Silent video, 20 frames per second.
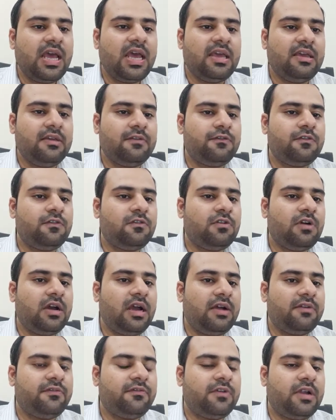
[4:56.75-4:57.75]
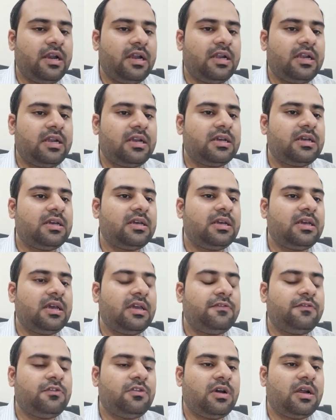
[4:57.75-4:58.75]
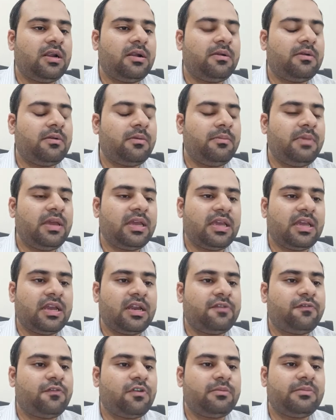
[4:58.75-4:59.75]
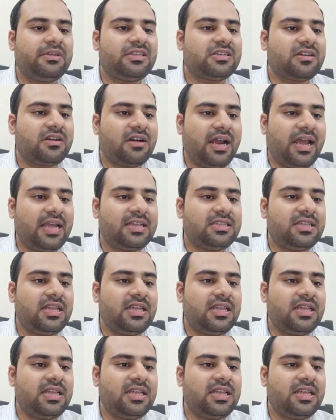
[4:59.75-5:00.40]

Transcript: If you haven't if you are making it from a scratch,